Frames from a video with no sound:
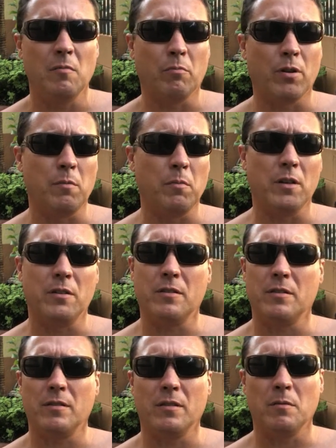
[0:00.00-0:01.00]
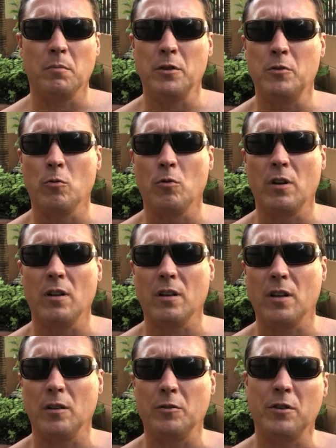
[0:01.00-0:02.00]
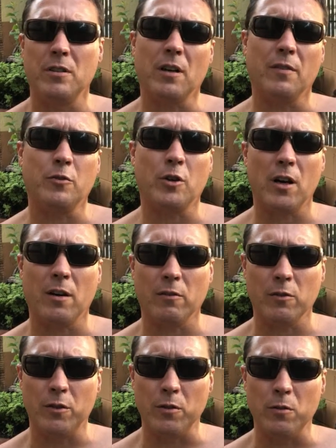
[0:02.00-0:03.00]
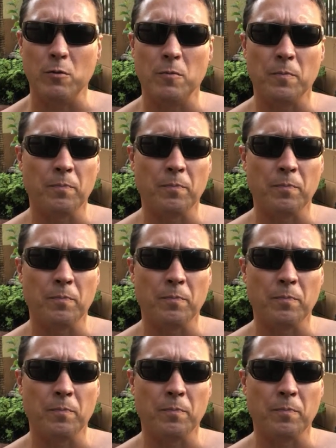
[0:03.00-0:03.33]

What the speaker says: pretty much the majority of the countries I've traveled to.